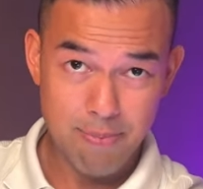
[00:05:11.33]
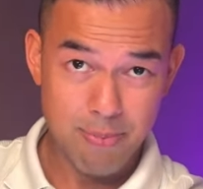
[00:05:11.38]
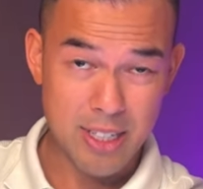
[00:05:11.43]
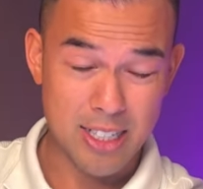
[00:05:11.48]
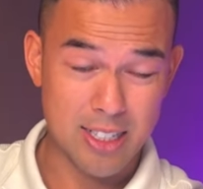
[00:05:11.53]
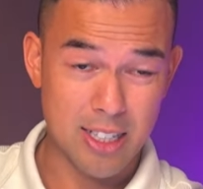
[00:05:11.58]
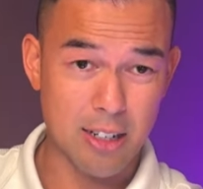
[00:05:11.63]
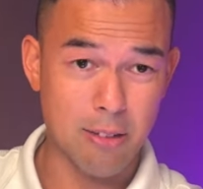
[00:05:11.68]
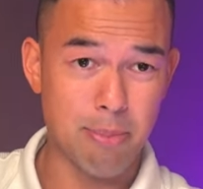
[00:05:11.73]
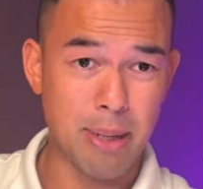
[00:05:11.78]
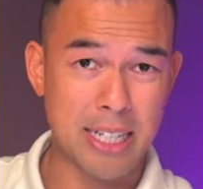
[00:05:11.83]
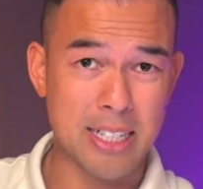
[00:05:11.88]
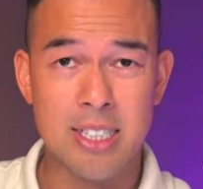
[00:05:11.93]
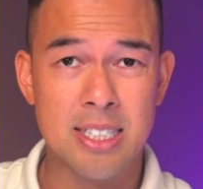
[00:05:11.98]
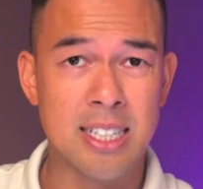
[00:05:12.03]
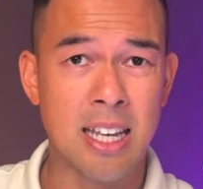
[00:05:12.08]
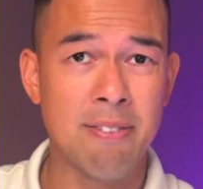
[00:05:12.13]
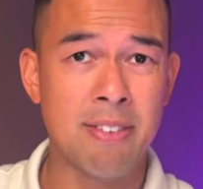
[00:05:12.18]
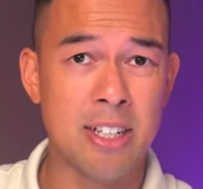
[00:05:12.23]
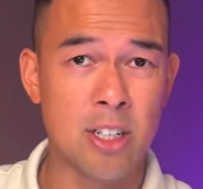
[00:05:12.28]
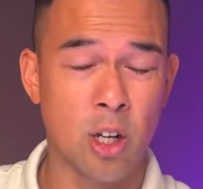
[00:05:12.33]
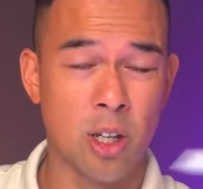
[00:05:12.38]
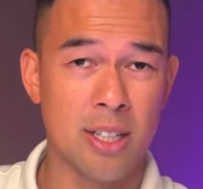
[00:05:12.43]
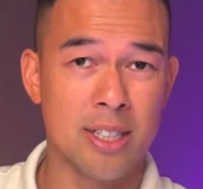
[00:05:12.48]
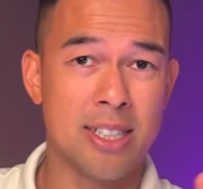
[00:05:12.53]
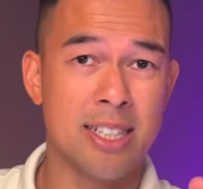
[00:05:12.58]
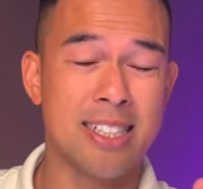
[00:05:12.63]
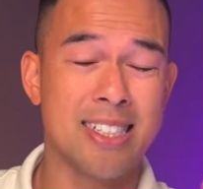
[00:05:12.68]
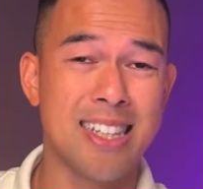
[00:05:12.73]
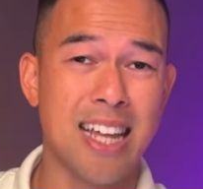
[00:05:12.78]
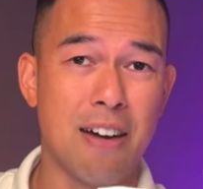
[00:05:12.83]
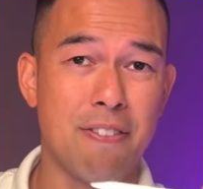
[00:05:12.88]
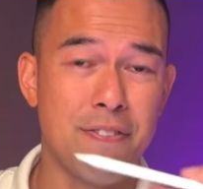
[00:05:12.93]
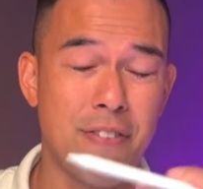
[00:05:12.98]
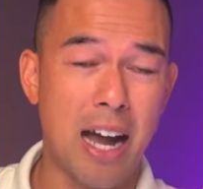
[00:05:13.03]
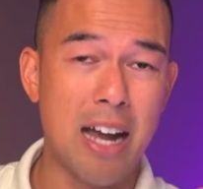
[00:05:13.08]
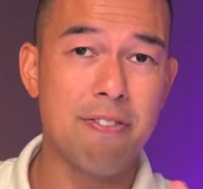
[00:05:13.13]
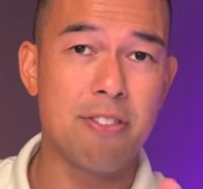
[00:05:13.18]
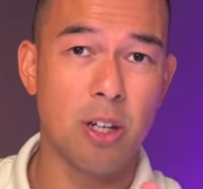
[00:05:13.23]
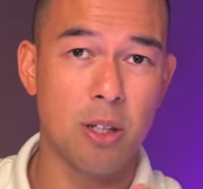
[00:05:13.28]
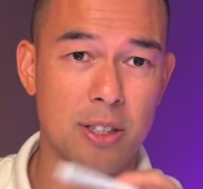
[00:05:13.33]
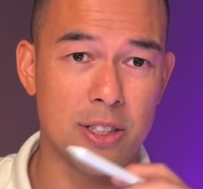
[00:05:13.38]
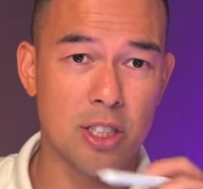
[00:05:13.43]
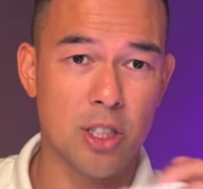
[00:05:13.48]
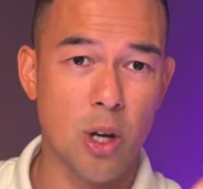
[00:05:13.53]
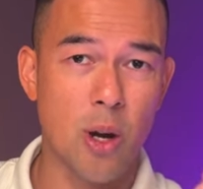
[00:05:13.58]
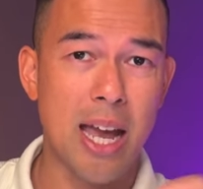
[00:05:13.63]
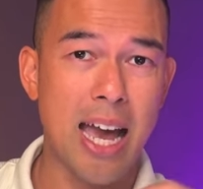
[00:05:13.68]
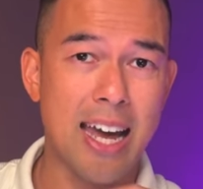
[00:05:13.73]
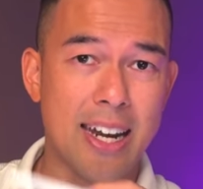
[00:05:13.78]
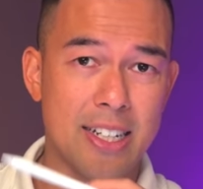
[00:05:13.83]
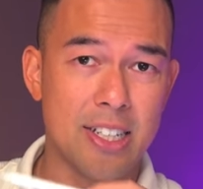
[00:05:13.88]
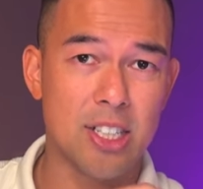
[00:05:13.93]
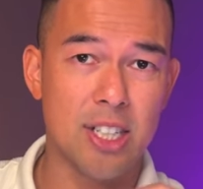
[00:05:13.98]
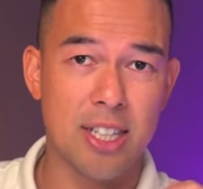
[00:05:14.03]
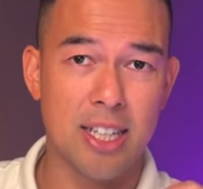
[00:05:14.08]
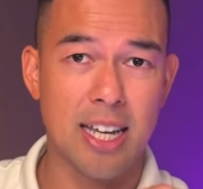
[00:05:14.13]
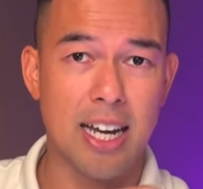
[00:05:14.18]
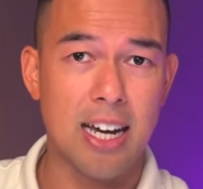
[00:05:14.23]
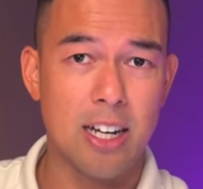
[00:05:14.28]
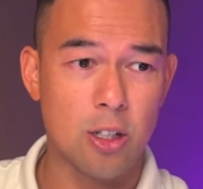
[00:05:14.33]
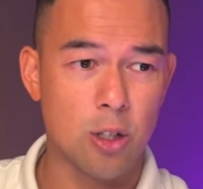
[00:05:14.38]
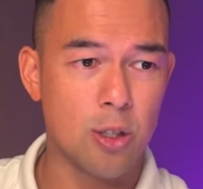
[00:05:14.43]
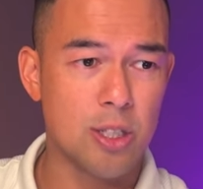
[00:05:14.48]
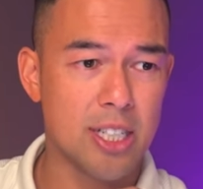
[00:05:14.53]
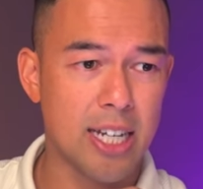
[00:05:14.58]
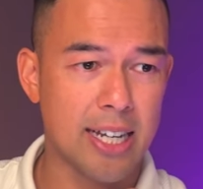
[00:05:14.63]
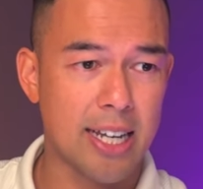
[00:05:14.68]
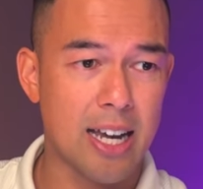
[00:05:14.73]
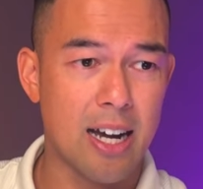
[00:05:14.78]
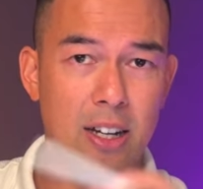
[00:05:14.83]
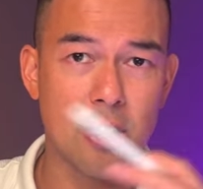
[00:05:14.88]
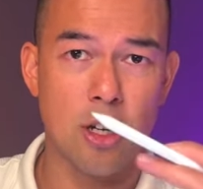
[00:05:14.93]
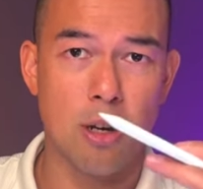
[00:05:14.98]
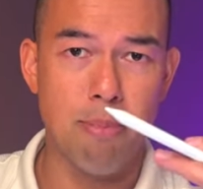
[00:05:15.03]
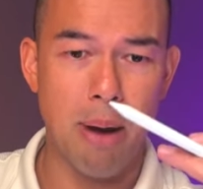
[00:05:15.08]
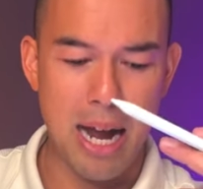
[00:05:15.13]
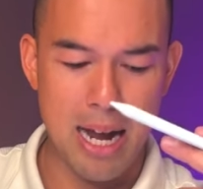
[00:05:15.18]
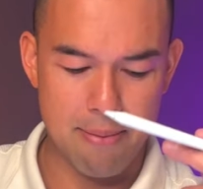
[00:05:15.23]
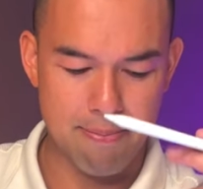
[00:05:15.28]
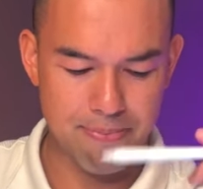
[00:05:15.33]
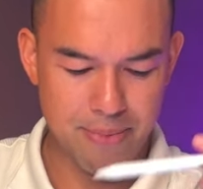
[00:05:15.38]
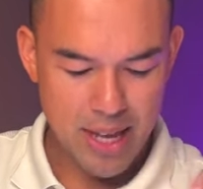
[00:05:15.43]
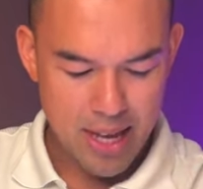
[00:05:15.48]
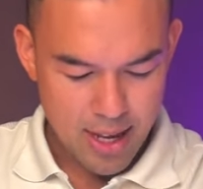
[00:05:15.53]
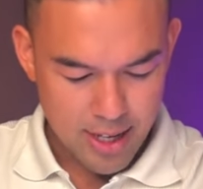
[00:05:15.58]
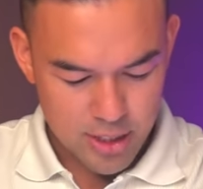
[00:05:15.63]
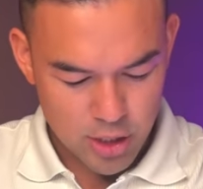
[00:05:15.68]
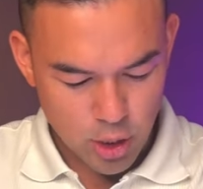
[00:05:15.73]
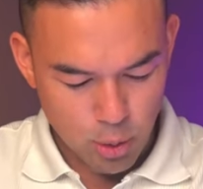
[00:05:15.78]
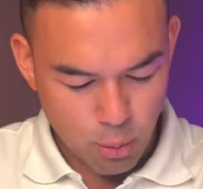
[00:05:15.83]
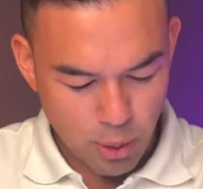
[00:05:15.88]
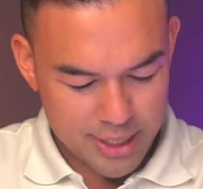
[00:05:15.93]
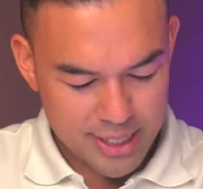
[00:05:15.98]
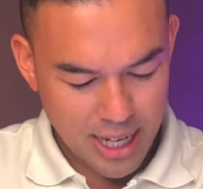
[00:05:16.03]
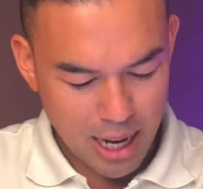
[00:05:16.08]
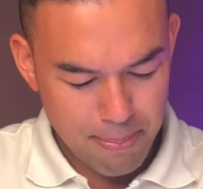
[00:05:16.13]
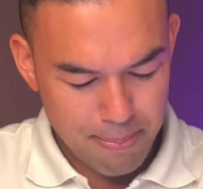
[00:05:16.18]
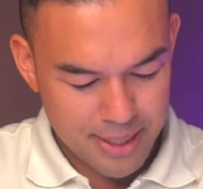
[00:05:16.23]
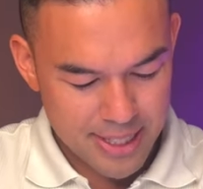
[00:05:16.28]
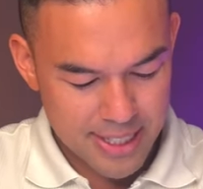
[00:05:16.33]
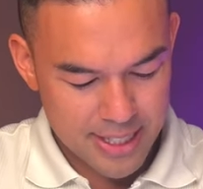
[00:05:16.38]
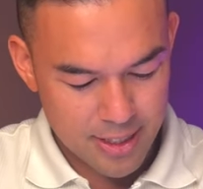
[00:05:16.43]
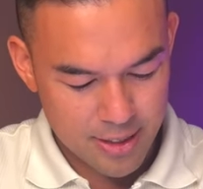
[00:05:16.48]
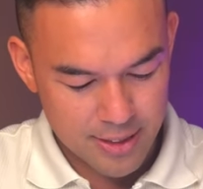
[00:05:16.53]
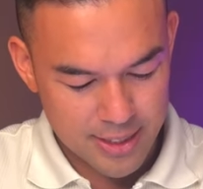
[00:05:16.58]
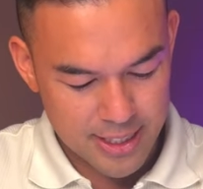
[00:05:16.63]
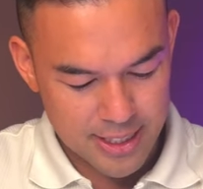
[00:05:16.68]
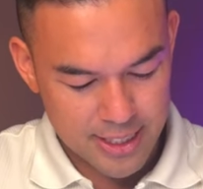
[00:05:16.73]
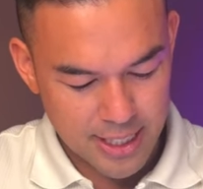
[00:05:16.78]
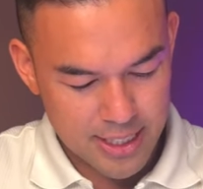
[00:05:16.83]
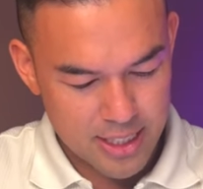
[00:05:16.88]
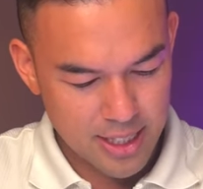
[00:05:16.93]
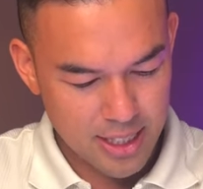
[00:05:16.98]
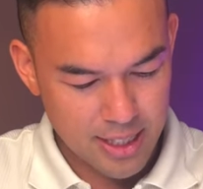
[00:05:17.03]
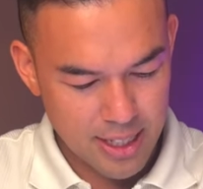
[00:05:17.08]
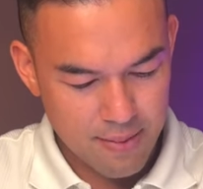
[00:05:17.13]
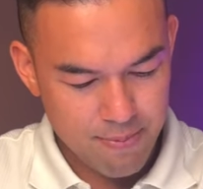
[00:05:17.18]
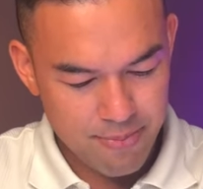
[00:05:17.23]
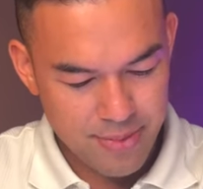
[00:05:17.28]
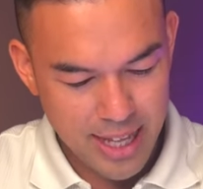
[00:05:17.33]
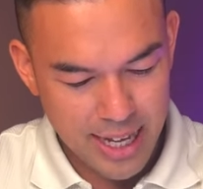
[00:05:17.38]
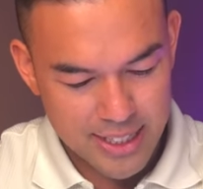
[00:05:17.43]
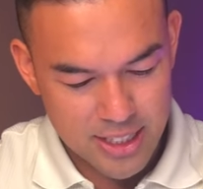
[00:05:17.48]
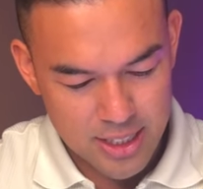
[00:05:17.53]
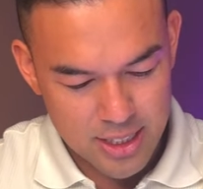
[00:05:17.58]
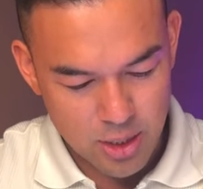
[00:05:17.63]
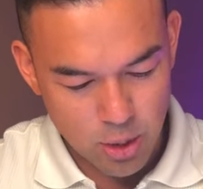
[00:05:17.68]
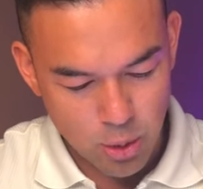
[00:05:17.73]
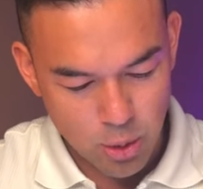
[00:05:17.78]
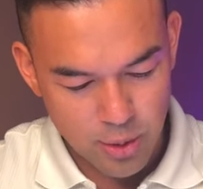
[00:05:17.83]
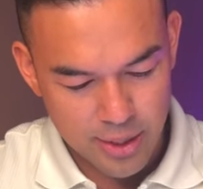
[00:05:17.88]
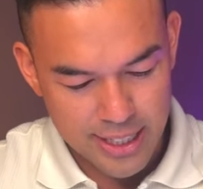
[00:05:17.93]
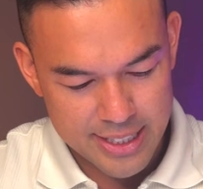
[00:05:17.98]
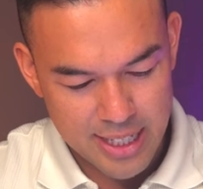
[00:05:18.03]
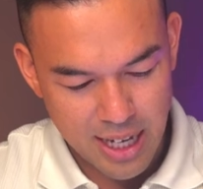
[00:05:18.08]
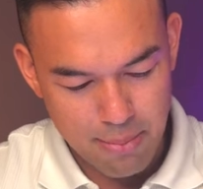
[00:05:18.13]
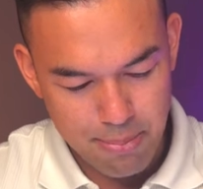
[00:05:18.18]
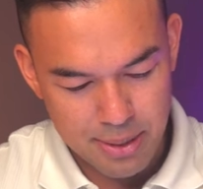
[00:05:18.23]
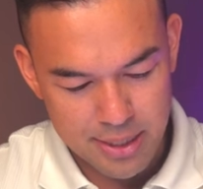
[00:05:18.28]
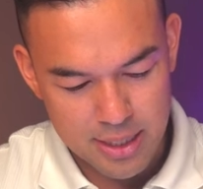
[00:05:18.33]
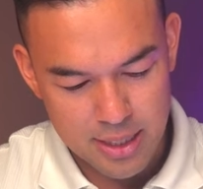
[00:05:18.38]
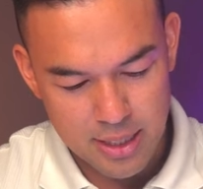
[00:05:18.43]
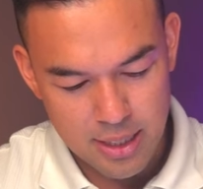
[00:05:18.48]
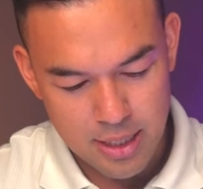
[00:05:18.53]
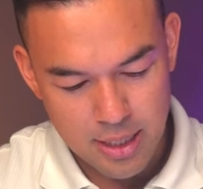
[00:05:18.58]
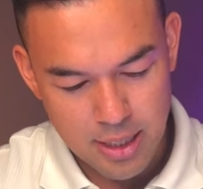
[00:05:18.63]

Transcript: Instead of being $7, it's now $5, go add it to the cart, go check out, go buy. And so what's happened here is essentially, that's all that's that's happened.